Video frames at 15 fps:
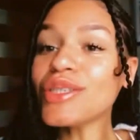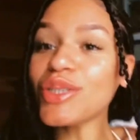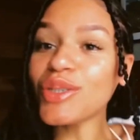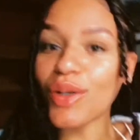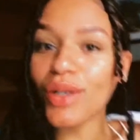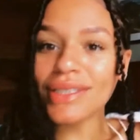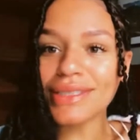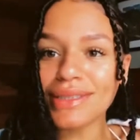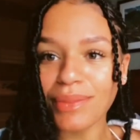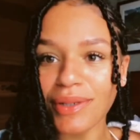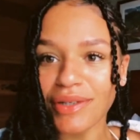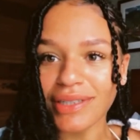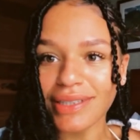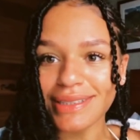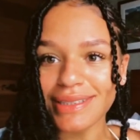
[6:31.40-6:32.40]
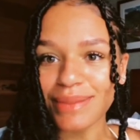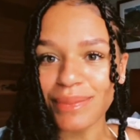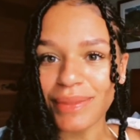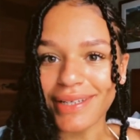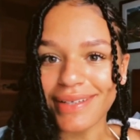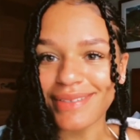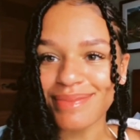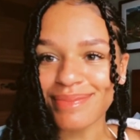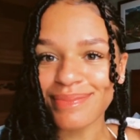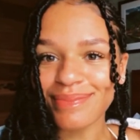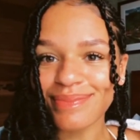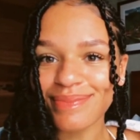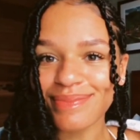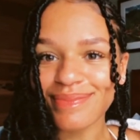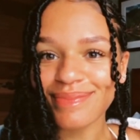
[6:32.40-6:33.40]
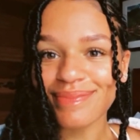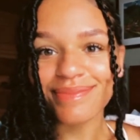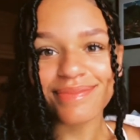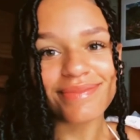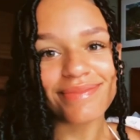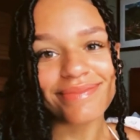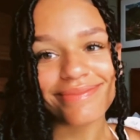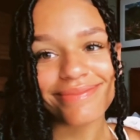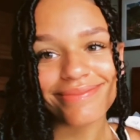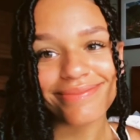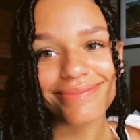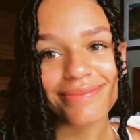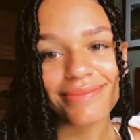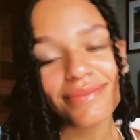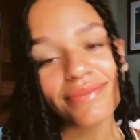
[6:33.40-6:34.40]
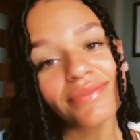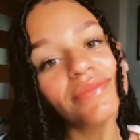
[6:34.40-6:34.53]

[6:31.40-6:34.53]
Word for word: your experience been? It's been really